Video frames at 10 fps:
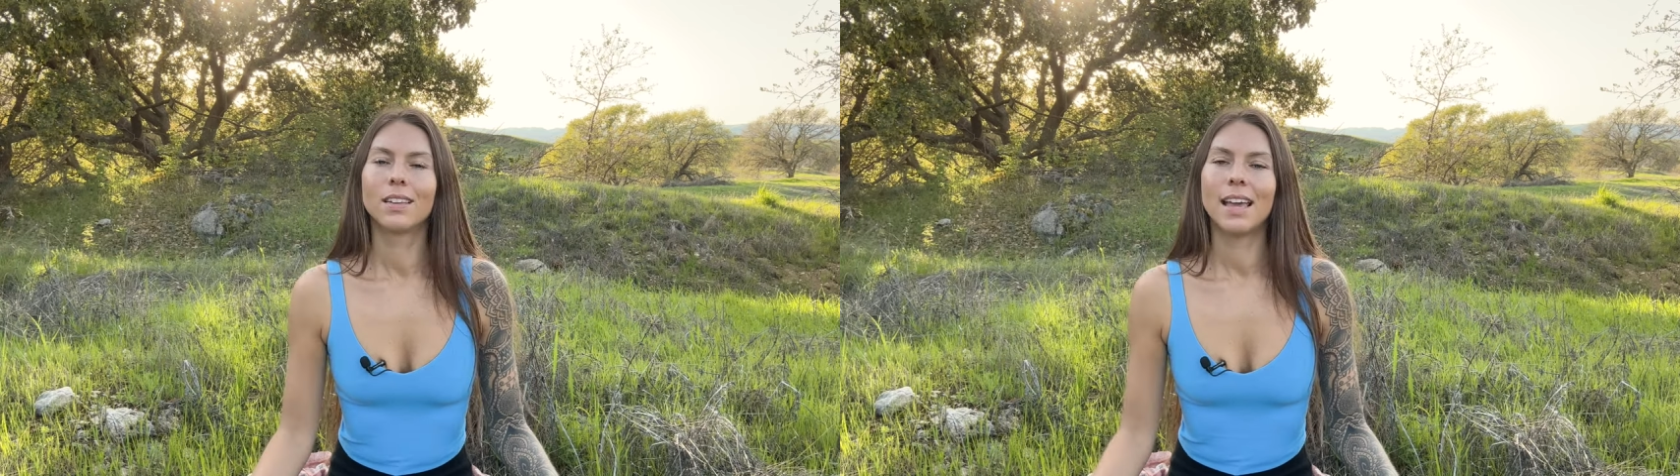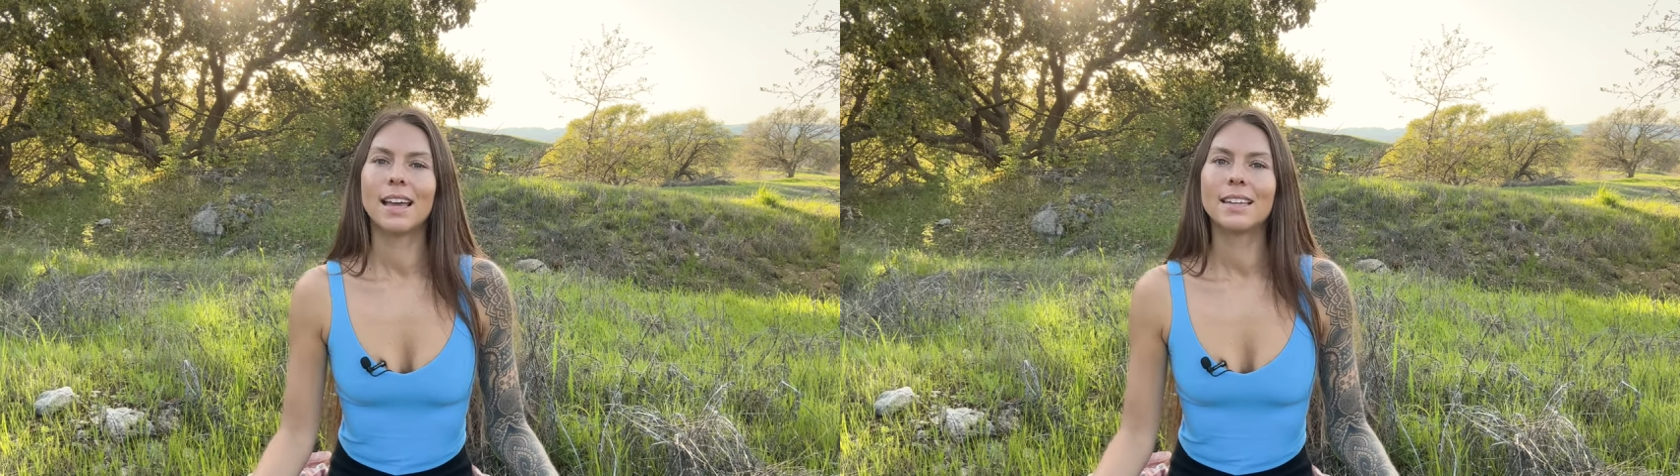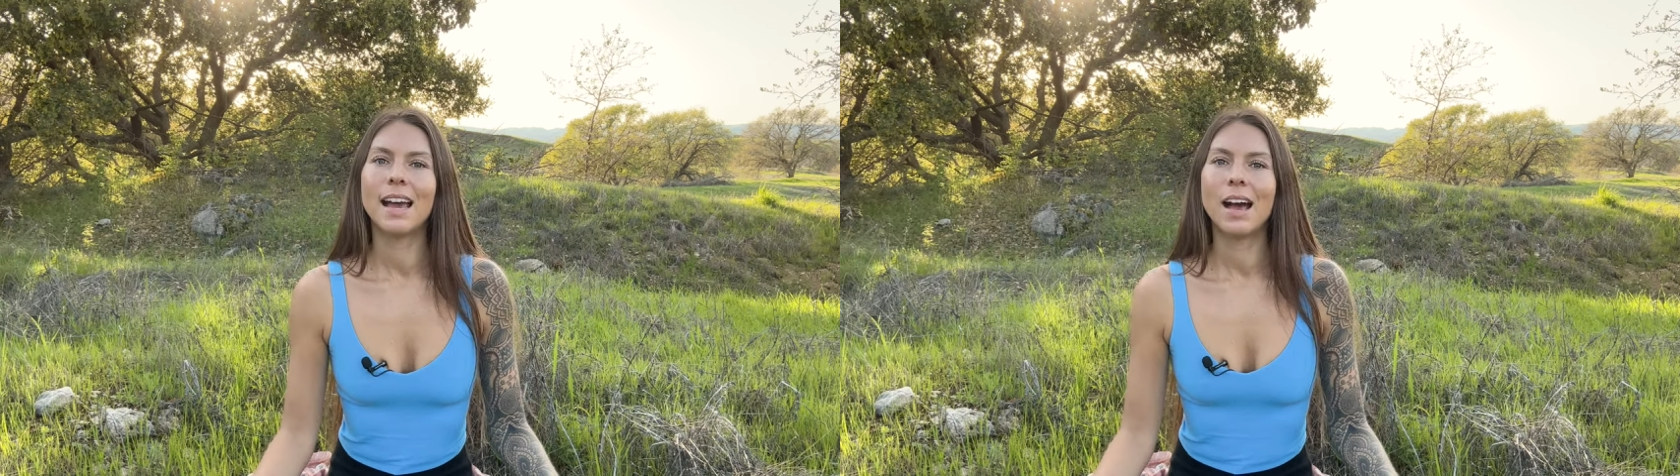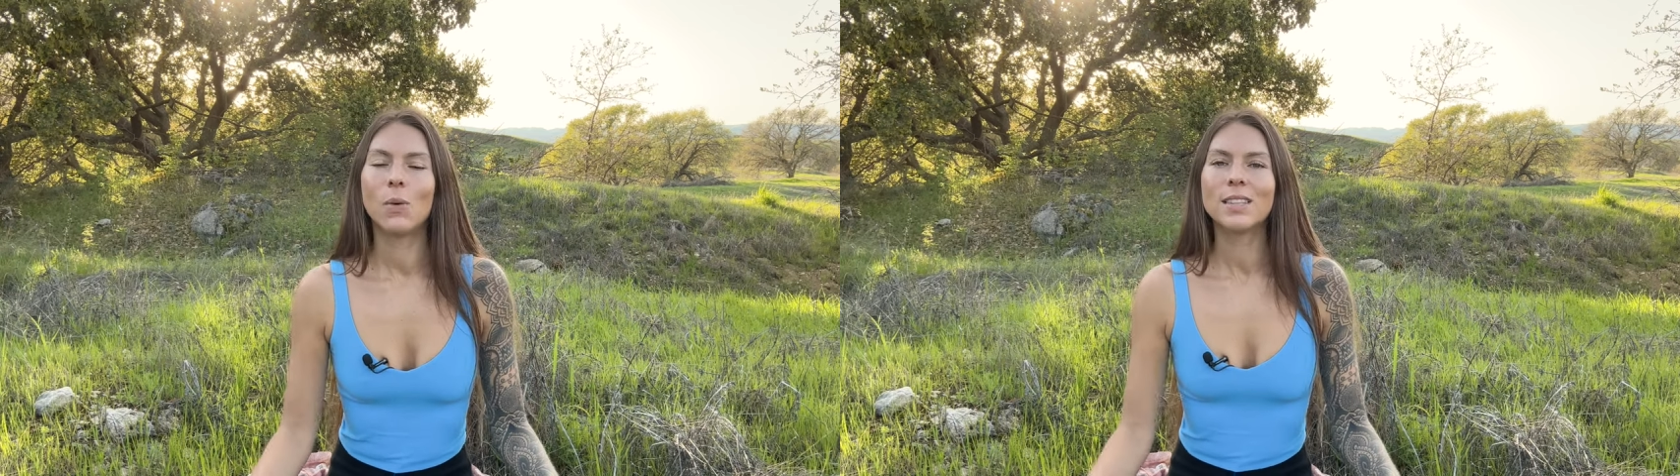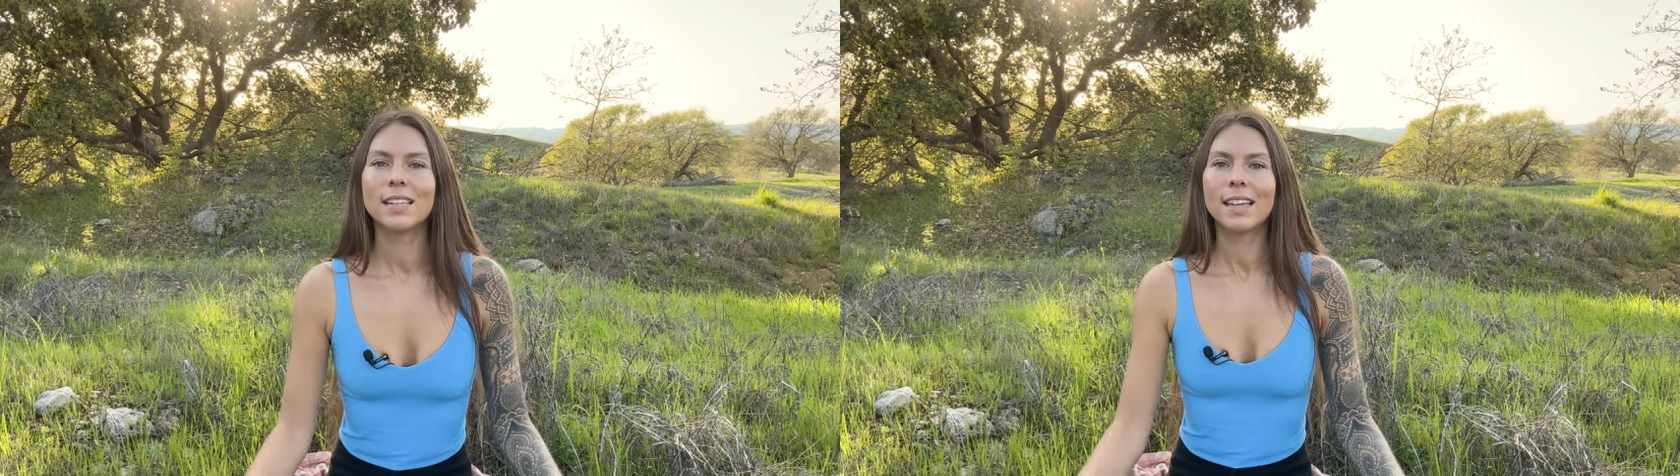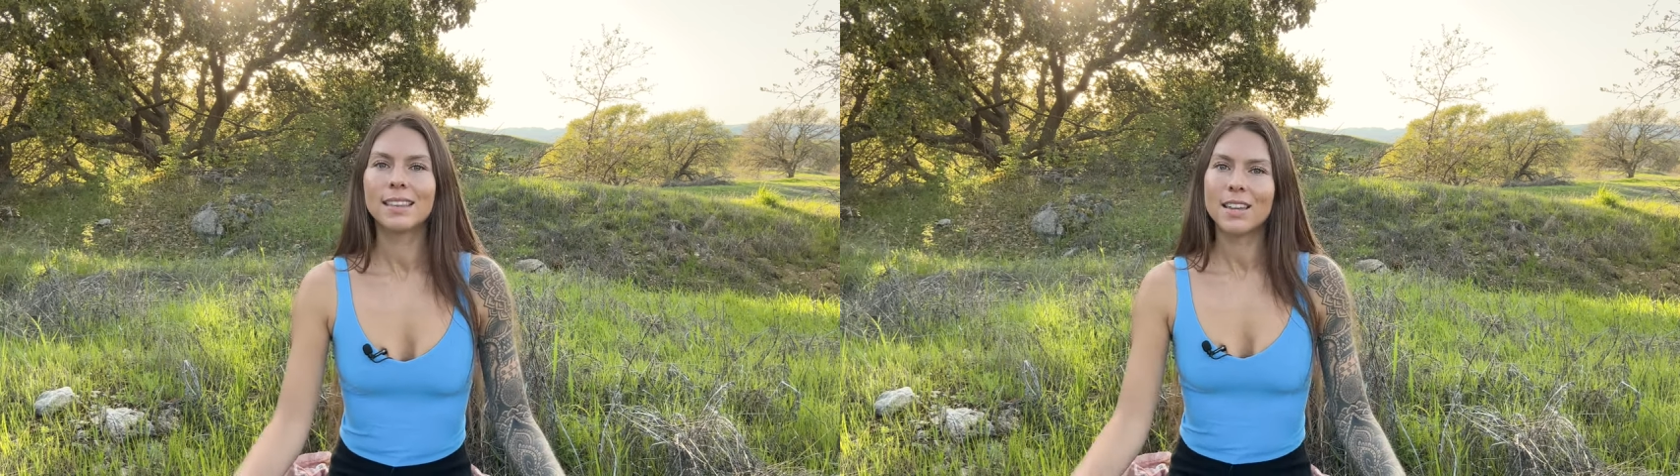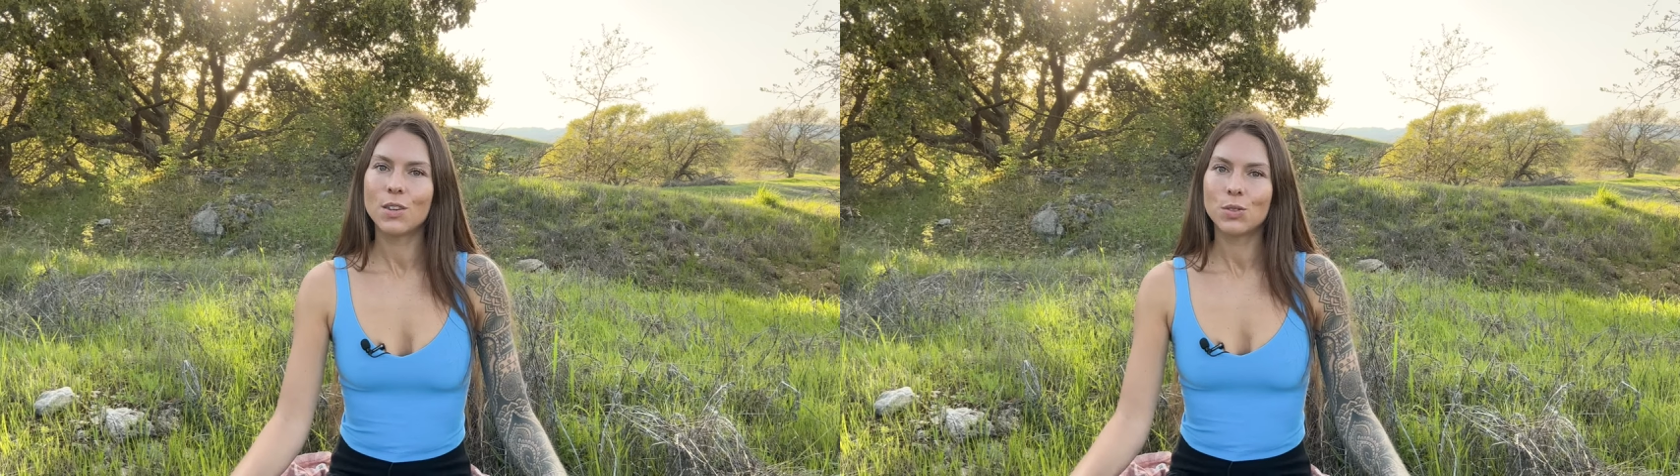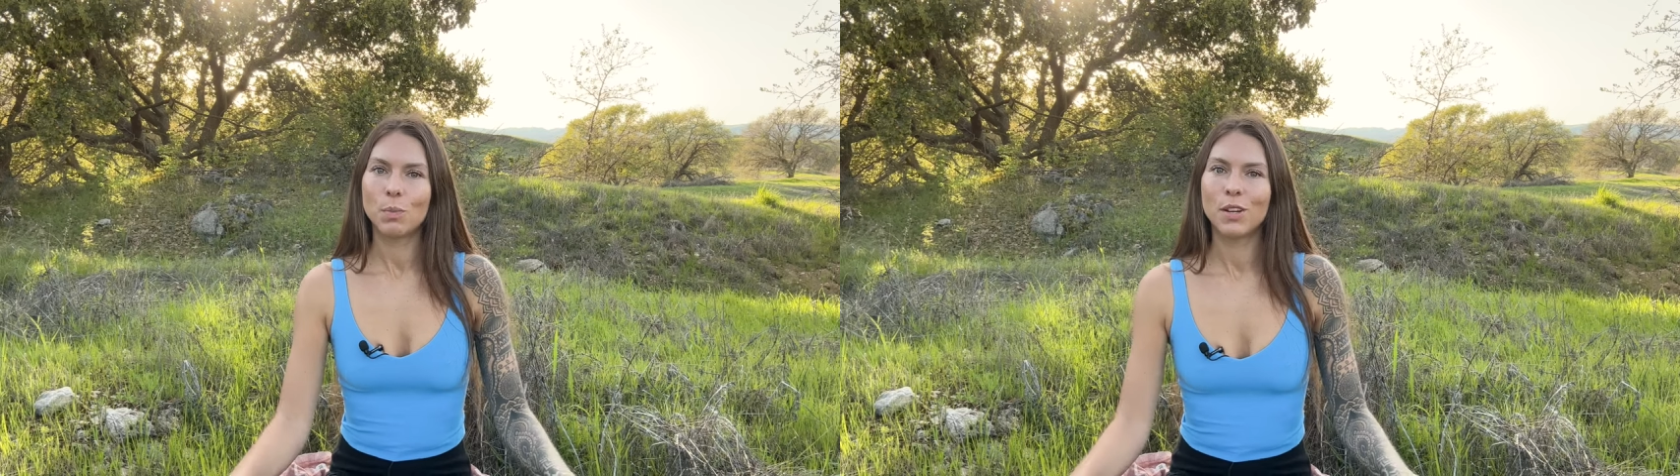And yeah, once again, thank
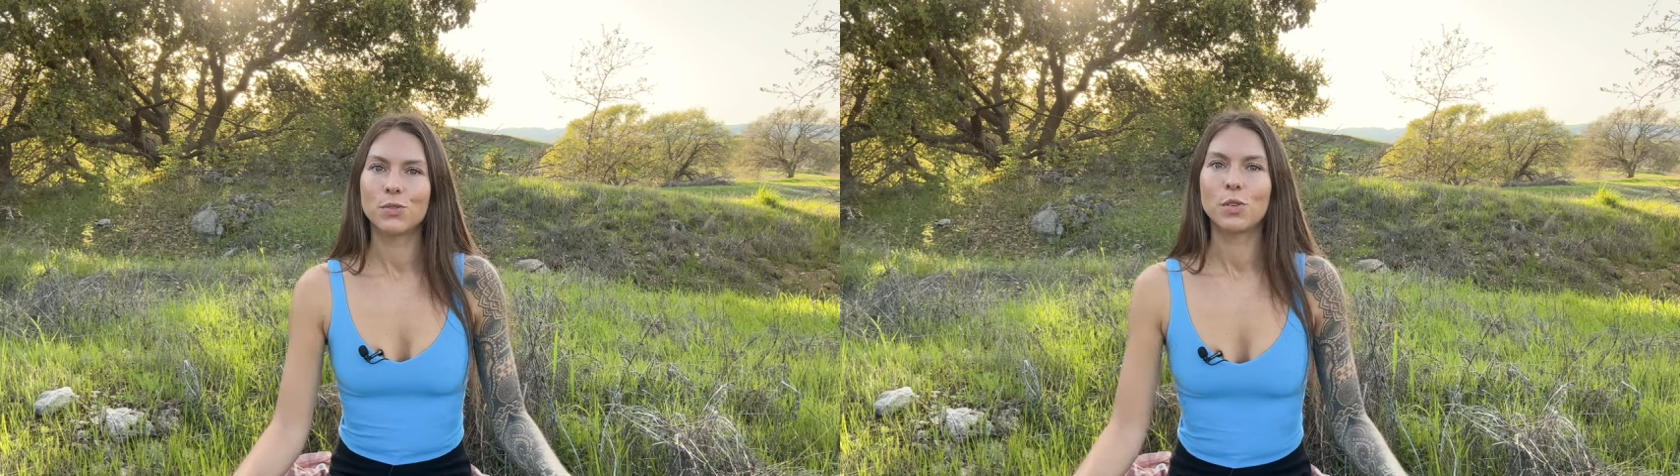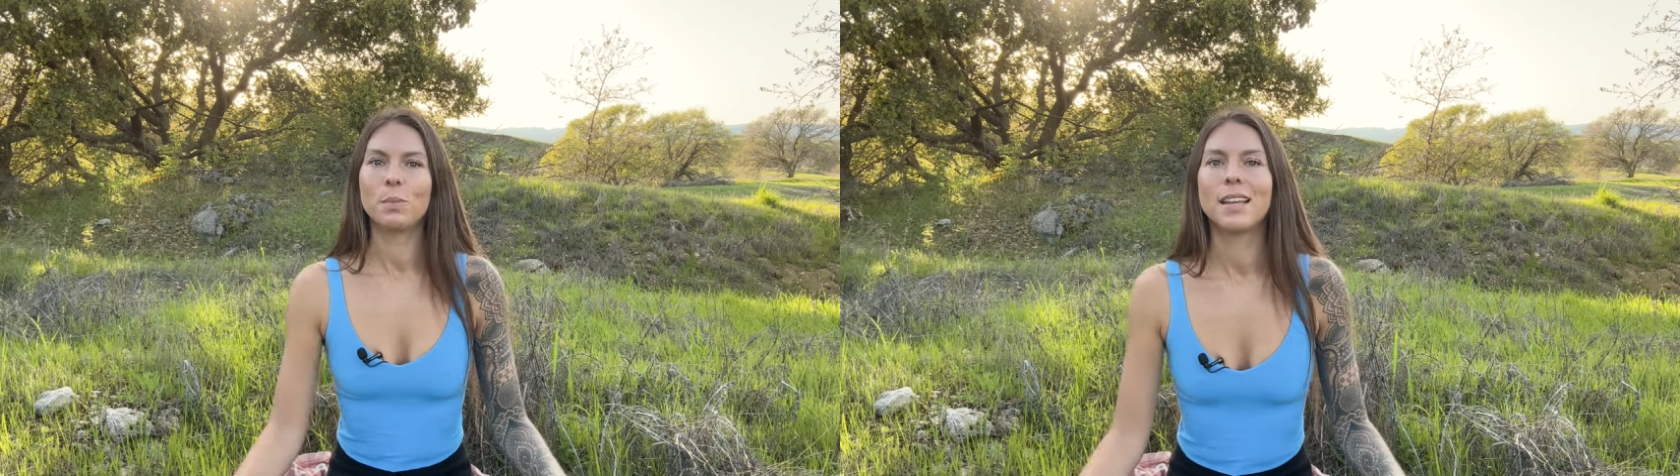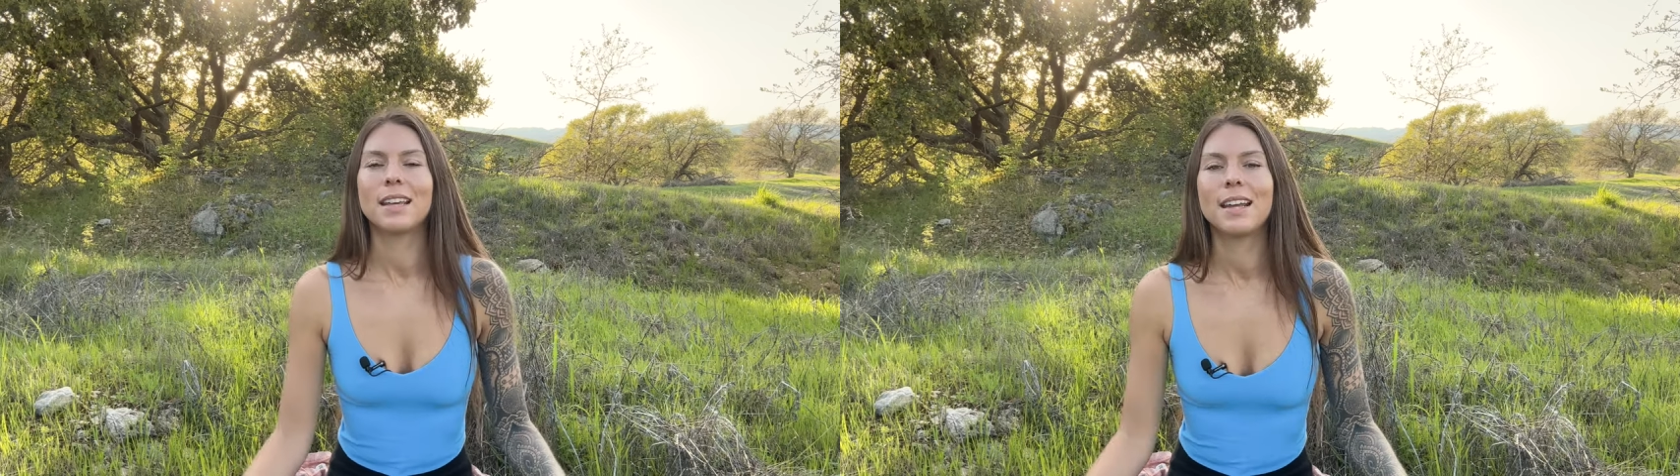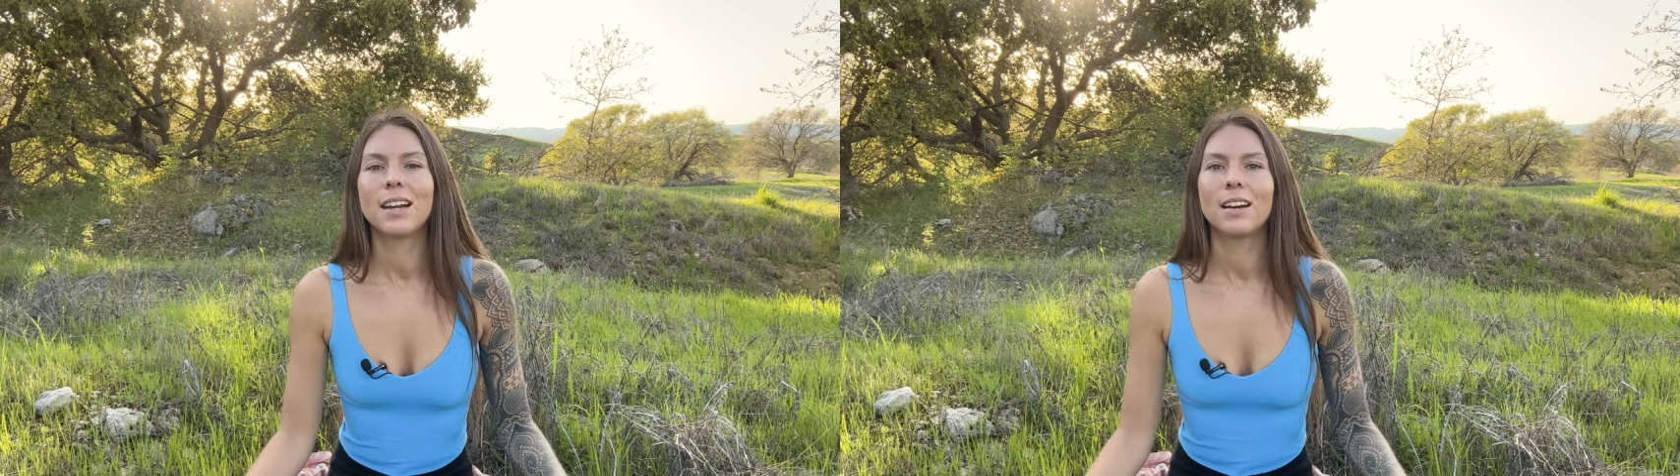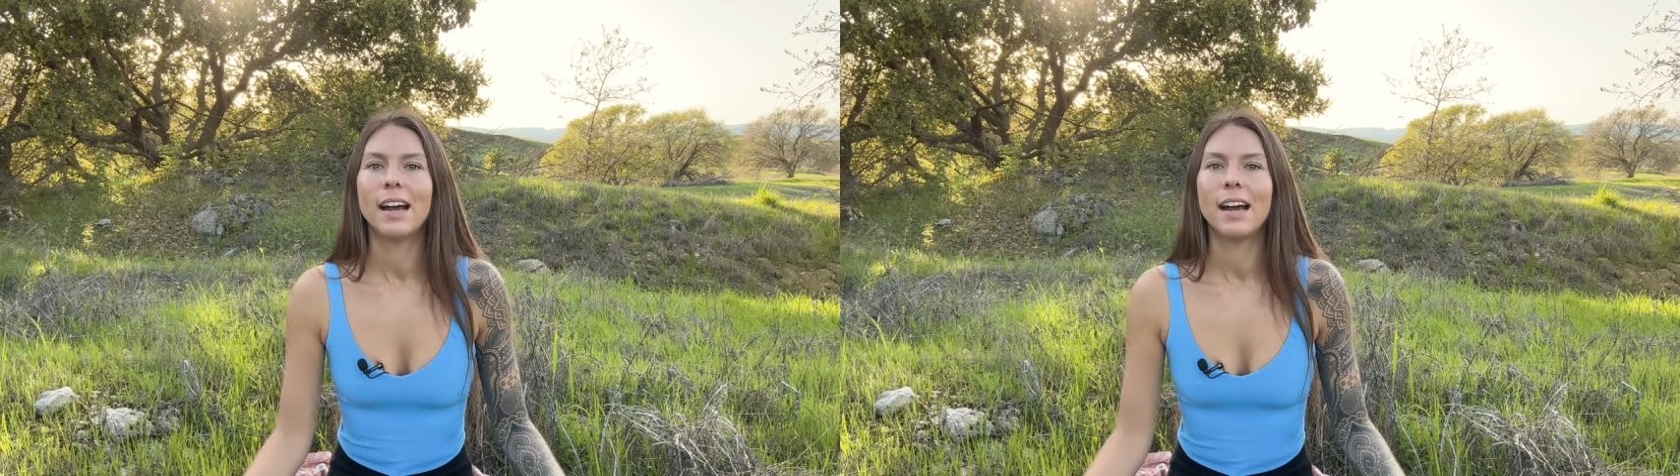you so much for being here.